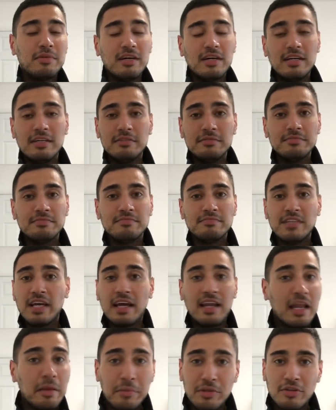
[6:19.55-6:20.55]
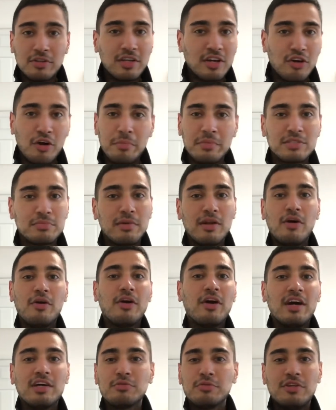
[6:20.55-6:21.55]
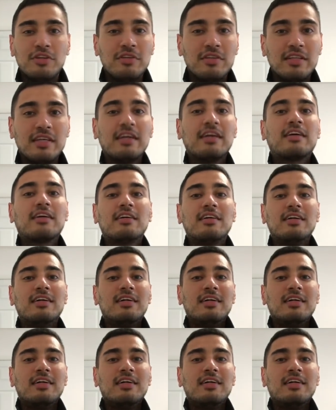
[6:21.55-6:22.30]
But yeah, let me know in the comments below, guys. What do you think?